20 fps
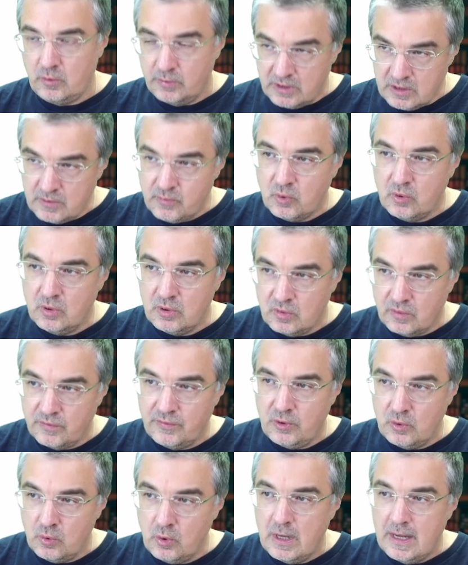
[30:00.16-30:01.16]
this point
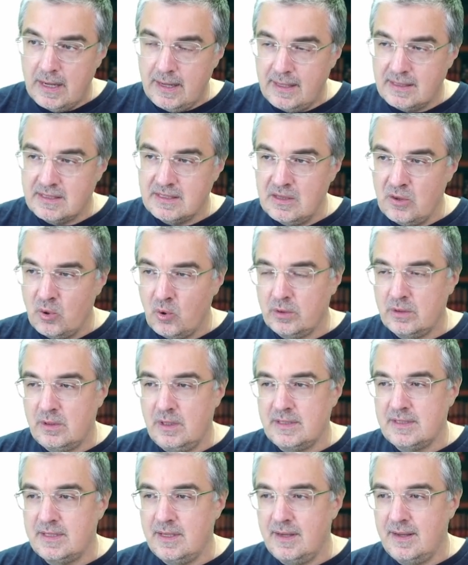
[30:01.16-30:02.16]
of view, it's not,
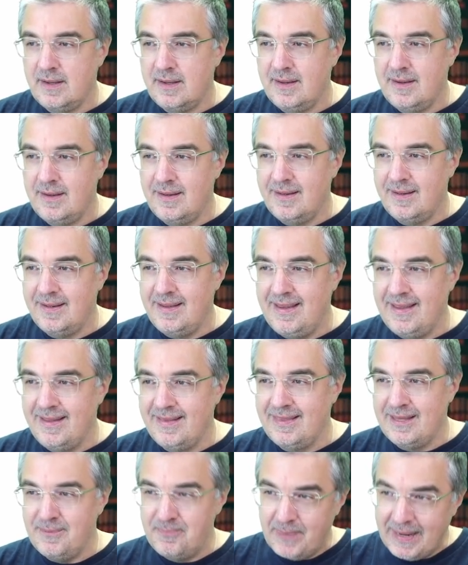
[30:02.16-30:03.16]
let's say,
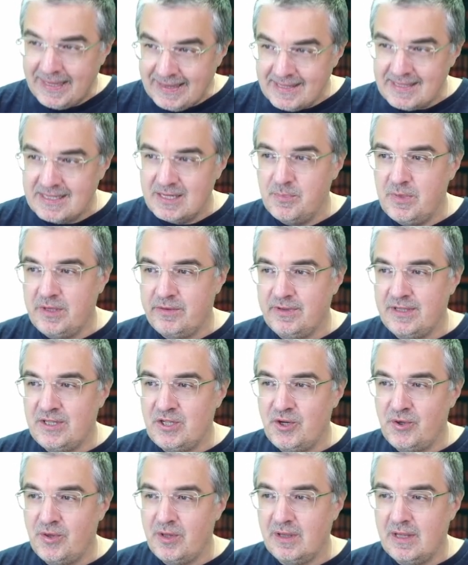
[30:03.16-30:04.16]
dependency between
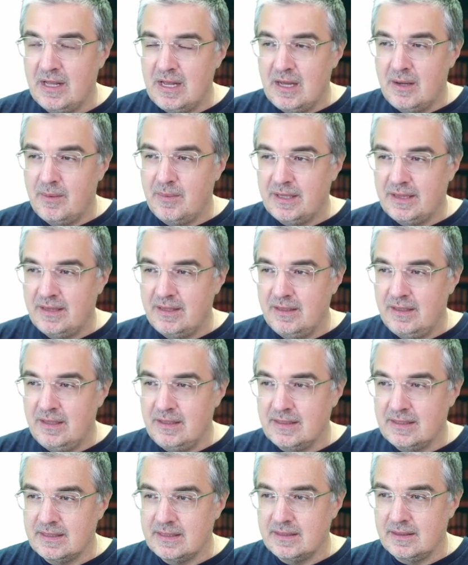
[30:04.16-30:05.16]
channel, but
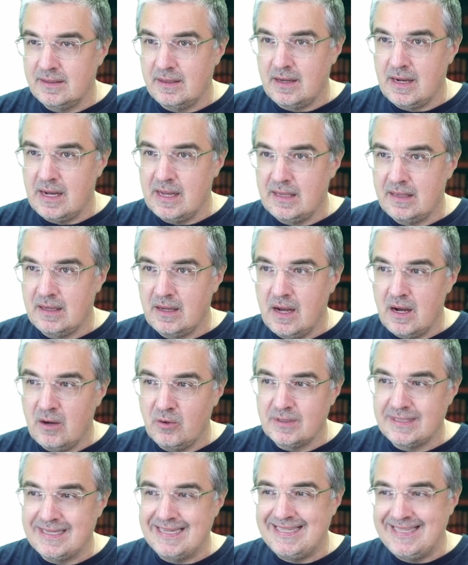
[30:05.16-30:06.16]
this kind of
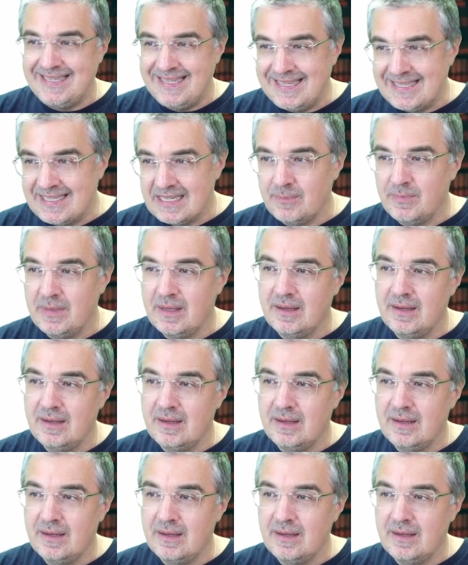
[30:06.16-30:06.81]
how the system